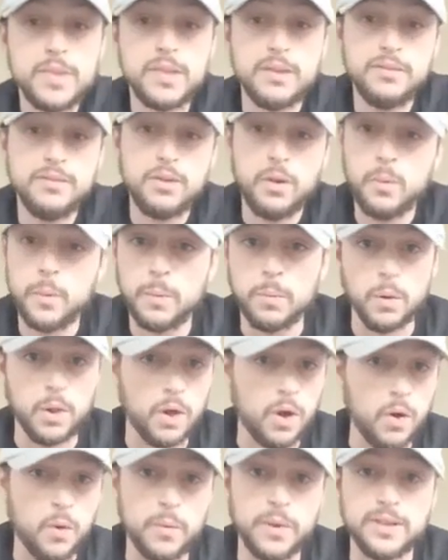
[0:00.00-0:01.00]
So we will
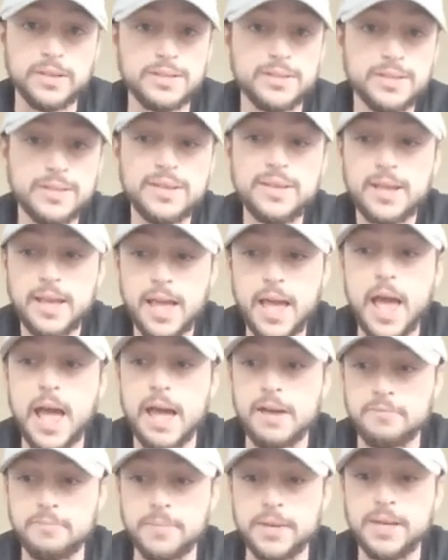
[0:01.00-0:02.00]
always
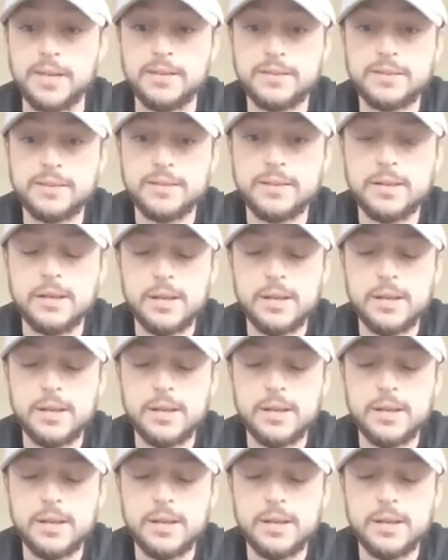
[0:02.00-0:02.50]
have meat.